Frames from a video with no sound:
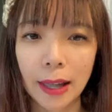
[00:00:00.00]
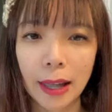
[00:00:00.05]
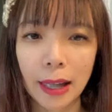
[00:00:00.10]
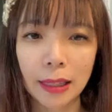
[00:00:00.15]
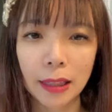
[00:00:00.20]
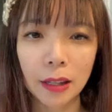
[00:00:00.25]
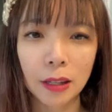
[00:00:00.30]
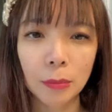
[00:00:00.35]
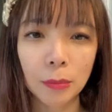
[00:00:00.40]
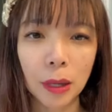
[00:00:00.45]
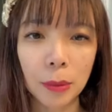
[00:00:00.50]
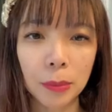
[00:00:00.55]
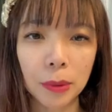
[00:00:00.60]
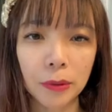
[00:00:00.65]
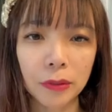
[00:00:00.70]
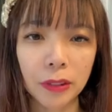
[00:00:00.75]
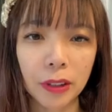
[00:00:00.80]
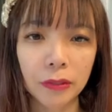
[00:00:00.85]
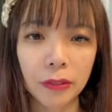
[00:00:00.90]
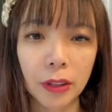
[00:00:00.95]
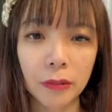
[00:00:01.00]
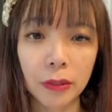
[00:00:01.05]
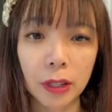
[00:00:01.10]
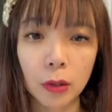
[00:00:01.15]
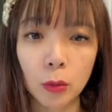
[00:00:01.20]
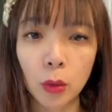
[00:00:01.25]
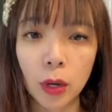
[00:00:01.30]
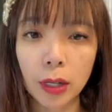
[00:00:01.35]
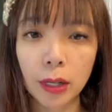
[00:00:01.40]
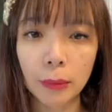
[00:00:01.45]
Hello, my perfect
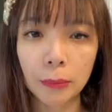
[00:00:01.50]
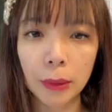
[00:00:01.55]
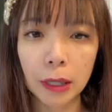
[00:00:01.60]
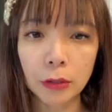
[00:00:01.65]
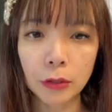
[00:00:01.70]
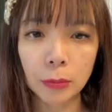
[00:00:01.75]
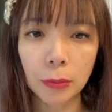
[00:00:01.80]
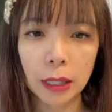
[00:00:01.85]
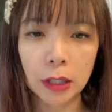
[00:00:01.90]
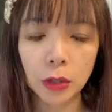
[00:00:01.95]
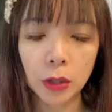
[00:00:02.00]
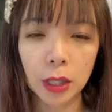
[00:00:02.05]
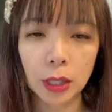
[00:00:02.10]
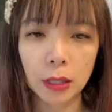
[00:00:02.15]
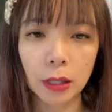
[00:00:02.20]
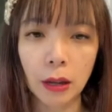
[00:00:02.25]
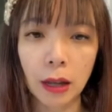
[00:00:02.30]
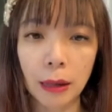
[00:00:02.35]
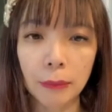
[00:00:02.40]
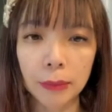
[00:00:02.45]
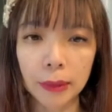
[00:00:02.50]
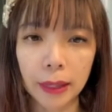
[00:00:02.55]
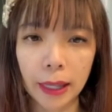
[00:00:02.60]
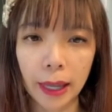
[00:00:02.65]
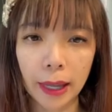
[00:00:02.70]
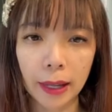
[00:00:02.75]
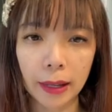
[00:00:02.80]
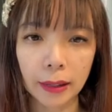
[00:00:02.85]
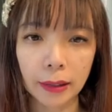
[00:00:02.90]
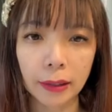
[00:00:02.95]
family, welcome back to my channel. I'm
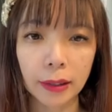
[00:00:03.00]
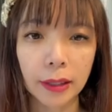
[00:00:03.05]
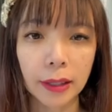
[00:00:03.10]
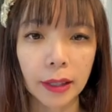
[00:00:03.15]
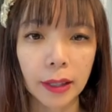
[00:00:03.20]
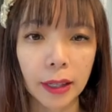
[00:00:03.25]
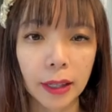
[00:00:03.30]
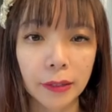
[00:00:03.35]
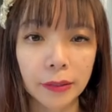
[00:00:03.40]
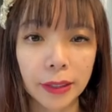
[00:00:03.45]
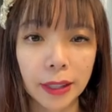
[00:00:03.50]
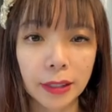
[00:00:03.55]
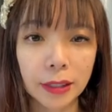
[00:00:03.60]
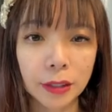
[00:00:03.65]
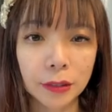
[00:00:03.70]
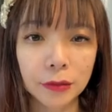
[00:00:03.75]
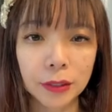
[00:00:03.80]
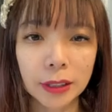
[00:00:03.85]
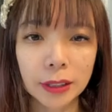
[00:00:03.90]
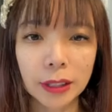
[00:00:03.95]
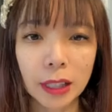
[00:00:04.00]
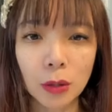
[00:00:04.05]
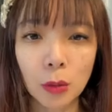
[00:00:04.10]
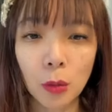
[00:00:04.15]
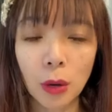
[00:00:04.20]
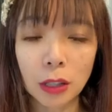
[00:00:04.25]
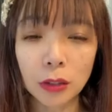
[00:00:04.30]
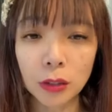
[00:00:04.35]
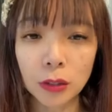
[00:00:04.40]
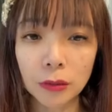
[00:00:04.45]
Lian. If this is first time
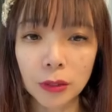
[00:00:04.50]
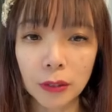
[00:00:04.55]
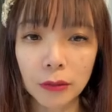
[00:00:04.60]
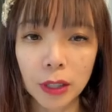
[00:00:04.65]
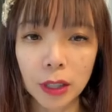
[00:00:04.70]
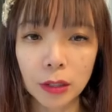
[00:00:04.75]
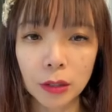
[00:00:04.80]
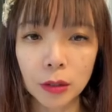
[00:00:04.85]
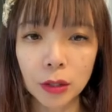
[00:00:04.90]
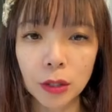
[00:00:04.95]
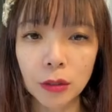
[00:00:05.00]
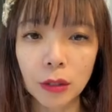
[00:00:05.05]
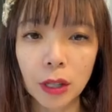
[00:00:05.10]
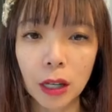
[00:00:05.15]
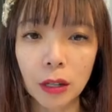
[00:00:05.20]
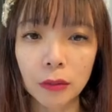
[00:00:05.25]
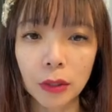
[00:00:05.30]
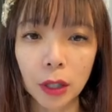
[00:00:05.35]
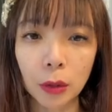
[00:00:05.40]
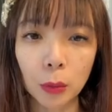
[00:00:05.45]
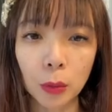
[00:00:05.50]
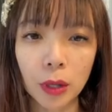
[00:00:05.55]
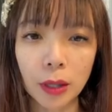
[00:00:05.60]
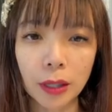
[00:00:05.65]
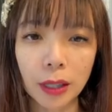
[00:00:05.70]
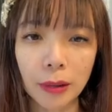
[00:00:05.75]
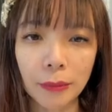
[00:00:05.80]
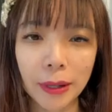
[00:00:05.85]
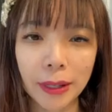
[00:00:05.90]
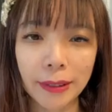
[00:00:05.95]
watching my video, you are very
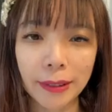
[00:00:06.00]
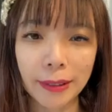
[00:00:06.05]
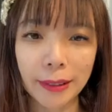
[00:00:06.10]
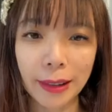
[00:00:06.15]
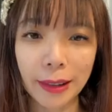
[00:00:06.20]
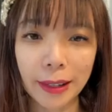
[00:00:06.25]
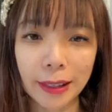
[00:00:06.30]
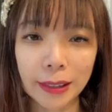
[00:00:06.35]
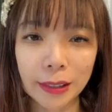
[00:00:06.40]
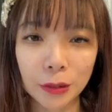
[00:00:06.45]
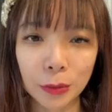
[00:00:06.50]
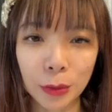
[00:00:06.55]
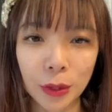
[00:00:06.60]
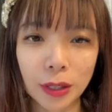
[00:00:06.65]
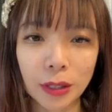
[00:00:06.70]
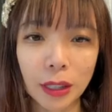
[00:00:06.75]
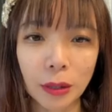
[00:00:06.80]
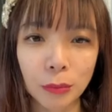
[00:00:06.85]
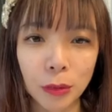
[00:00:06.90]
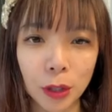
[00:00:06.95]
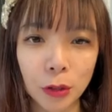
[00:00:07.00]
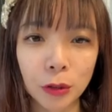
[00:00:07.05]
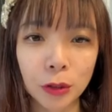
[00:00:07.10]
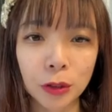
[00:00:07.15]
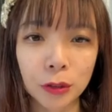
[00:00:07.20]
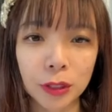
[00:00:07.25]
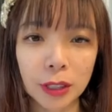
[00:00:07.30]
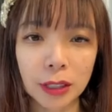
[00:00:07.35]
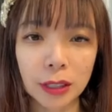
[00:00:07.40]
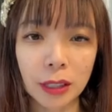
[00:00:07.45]
welcome and God is welcome you
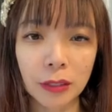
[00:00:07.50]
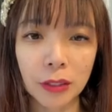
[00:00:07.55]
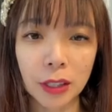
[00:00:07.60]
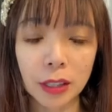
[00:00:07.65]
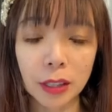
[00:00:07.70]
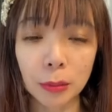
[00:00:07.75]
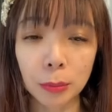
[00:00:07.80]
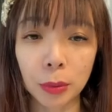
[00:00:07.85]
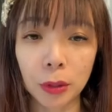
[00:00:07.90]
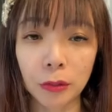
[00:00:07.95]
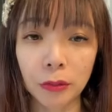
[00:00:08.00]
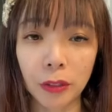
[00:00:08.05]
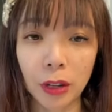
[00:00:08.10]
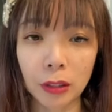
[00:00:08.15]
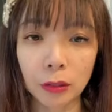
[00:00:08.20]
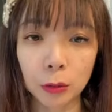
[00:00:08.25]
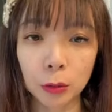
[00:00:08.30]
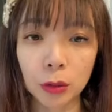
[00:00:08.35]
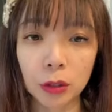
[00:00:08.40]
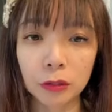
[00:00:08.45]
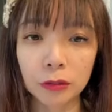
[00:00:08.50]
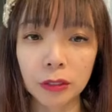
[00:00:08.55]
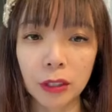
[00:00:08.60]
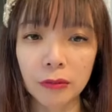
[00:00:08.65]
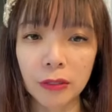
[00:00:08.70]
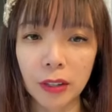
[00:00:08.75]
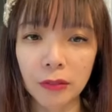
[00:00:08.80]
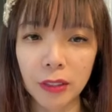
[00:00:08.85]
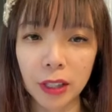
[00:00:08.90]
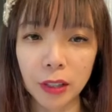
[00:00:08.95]
to receive His perfect word from
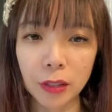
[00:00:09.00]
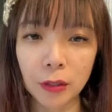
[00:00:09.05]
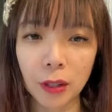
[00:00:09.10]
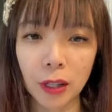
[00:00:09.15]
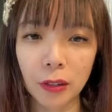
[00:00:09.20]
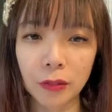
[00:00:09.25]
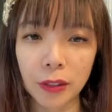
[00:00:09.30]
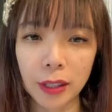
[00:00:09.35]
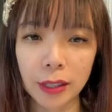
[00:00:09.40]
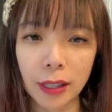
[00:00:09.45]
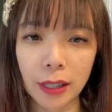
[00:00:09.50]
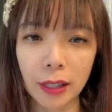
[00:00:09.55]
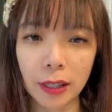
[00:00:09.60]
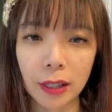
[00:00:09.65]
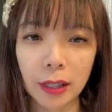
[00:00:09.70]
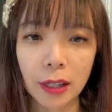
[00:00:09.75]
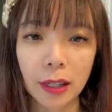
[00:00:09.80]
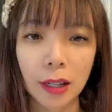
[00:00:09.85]
my video every day.